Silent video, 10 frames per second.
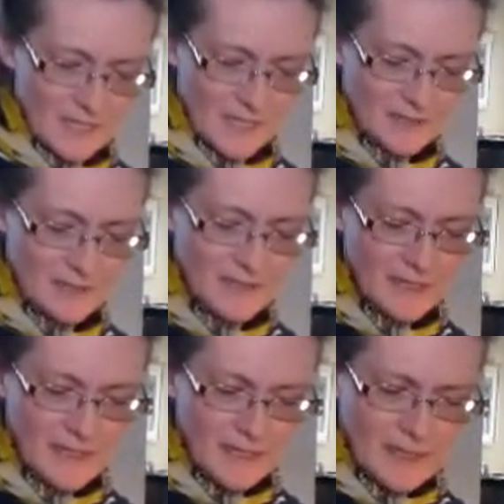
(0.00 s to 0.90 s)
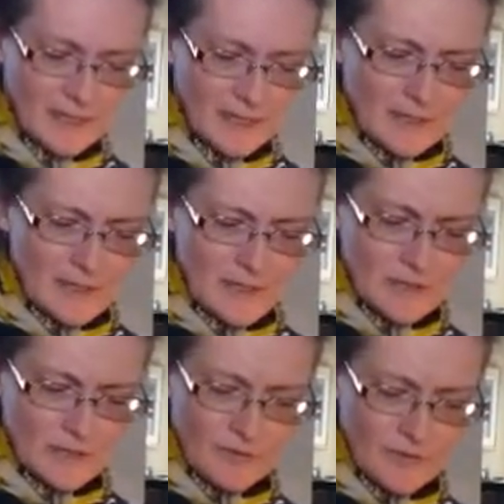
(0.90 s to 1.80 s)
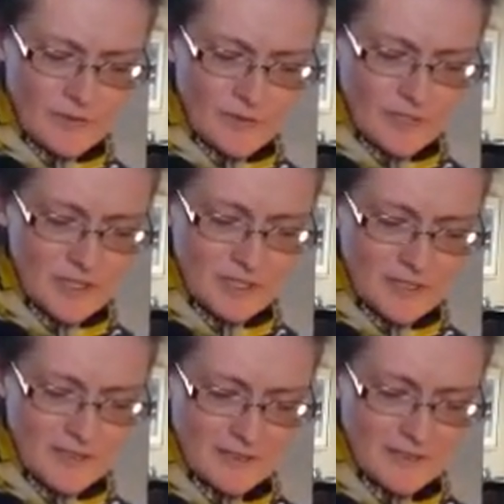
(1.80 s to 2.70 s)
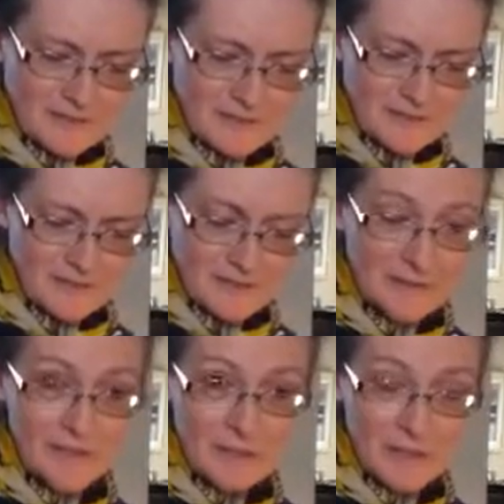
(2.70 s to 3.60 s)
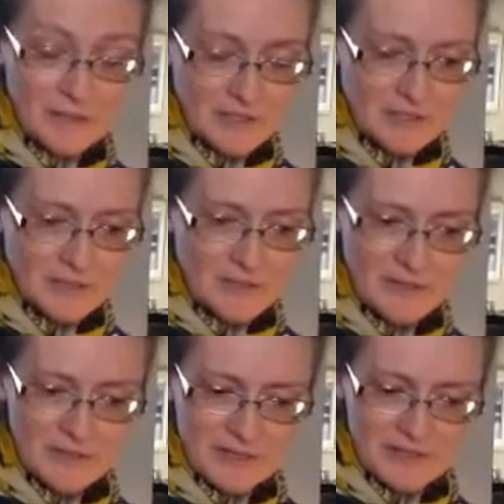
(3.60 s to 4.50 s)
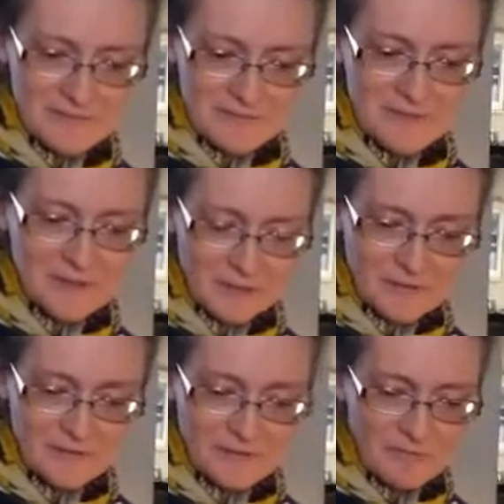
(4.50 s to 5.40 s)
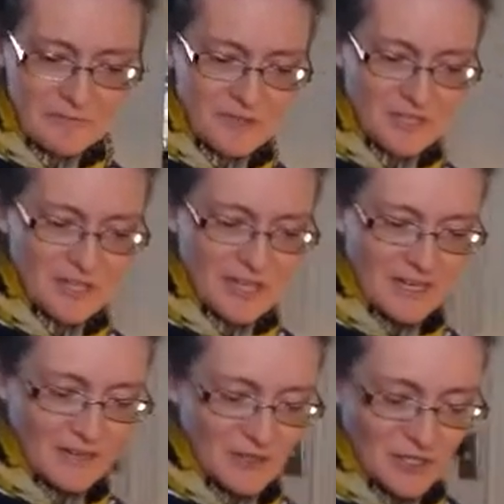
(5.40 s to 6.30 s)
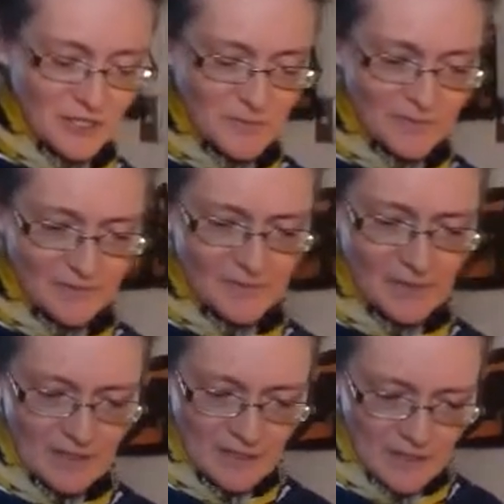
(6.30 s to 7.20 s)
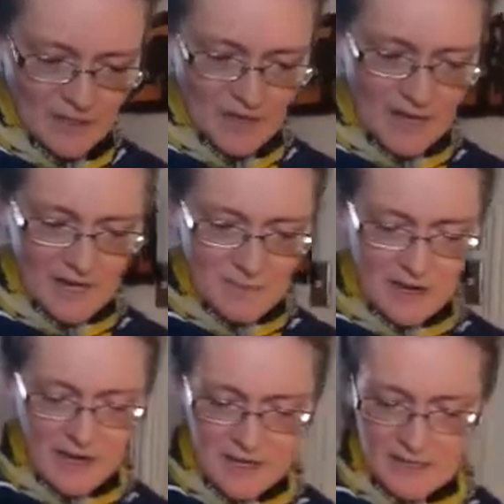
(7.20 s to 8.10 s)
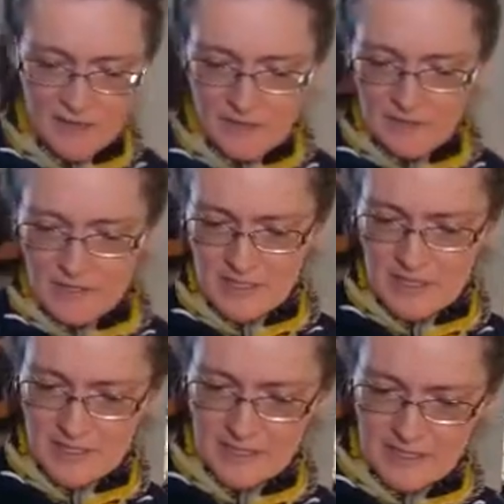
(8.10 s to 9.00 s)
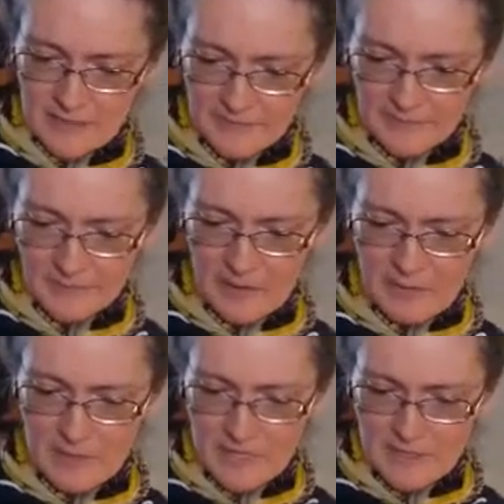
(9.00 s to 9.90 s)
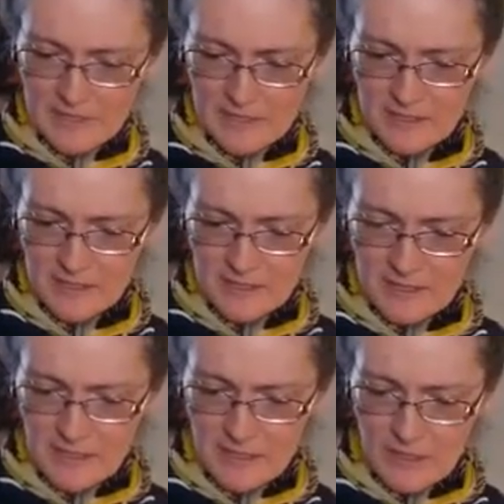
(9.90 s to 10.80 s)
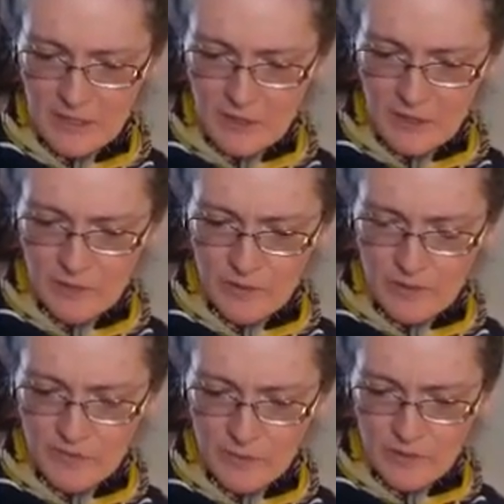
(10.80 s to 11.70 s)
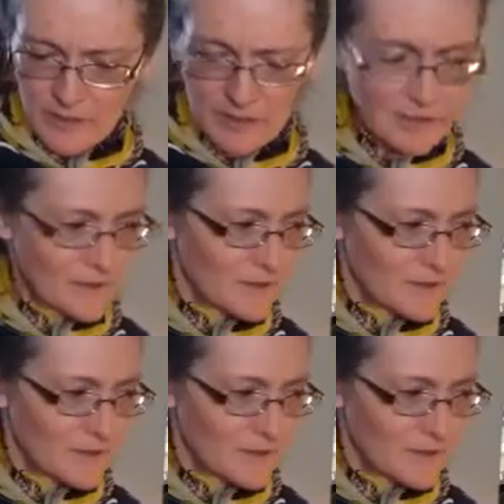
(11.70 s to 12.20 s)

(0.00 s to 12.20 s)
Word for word: again. So first, going to be a little slow here because I'm, I'm going from French to English. So egg pie goes thusly. Beat with a fork